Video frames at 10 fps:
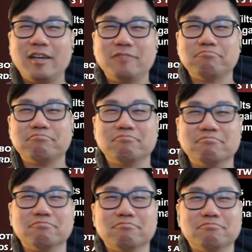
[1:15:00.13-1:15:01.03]

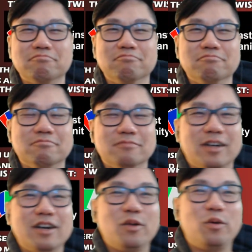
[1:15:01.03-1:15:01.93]

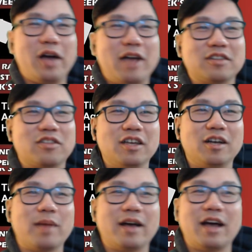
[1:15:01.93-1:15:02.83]
We'll have to think
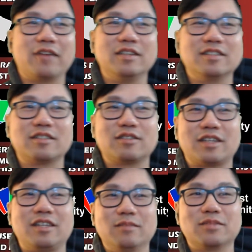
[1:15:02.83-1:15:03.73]
about how these
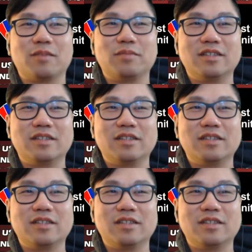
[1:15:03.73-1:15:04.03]
teams can be